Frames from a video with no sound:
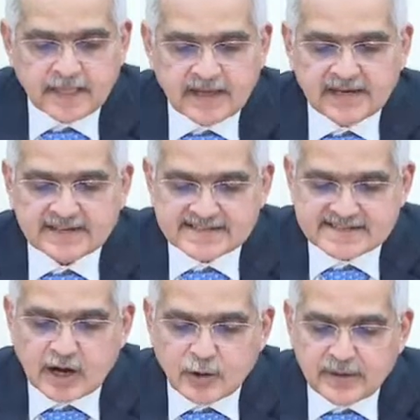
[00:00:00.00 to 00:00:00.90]
It has
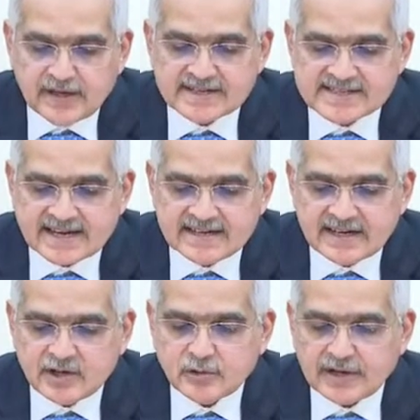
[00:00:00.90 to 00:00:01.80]
now been
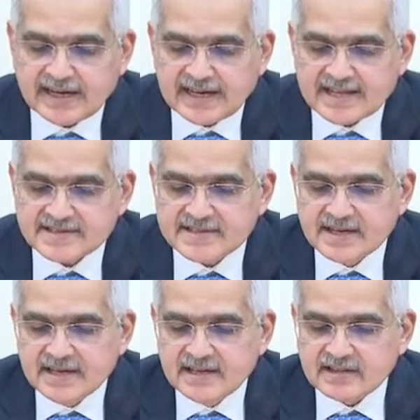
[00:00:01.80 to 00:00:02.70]
decided to enhance
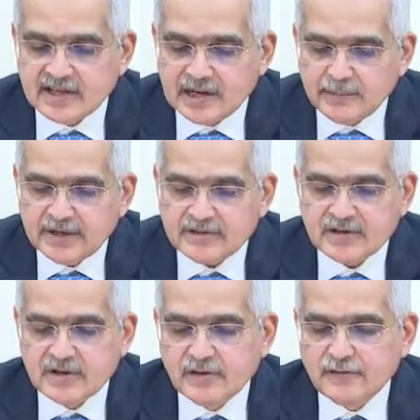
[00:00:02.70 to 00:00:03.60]
the limit
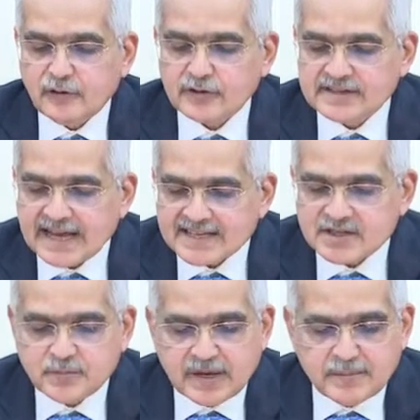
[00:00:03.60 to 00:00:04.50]
for
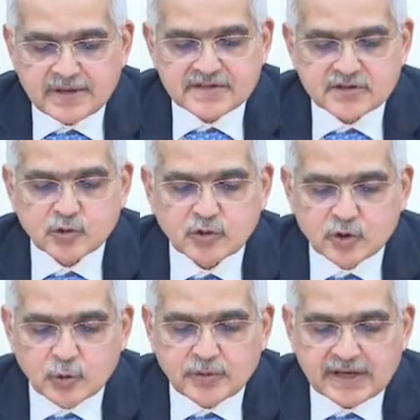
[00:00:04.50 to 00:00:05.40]
tax payments through
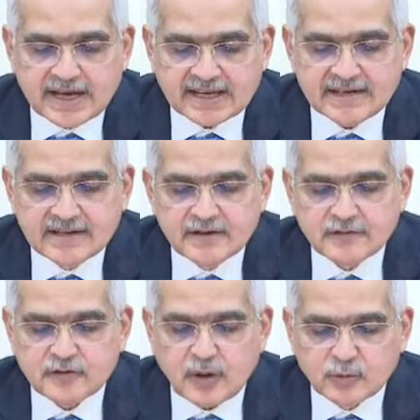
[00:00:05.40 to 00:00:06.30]
UPI
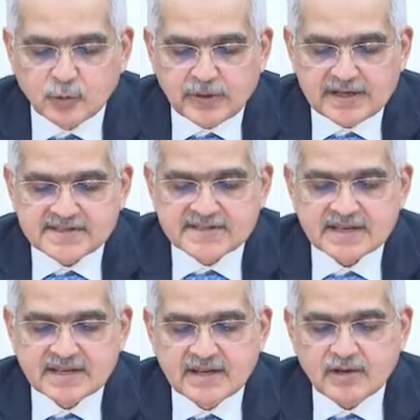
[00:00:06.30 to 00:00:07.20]
from rupees
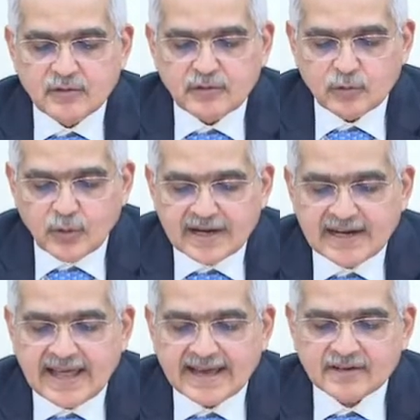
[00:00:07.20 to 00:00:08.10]
1
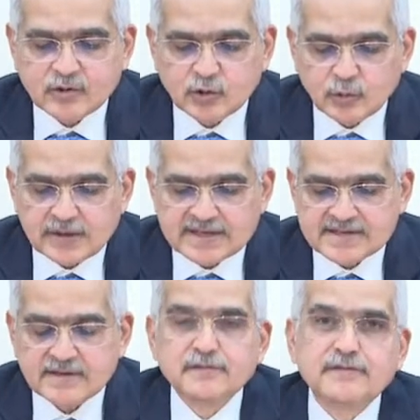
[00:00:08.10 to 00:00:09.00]
lakh to rupees
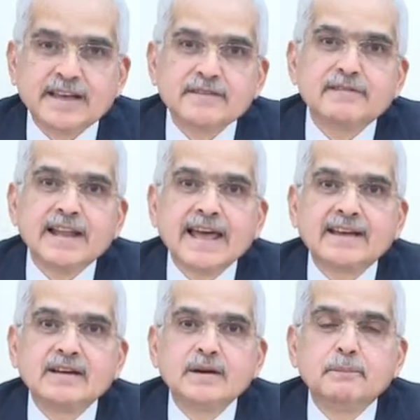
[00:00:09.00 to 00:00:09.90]
5 lakh
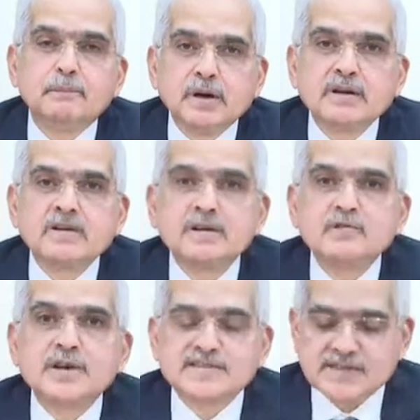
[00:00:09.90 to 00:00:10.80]
per
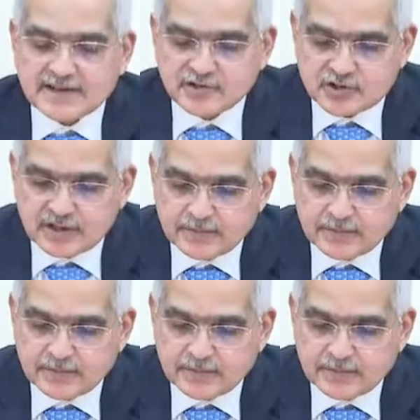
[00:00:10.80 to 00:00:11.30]
transaction.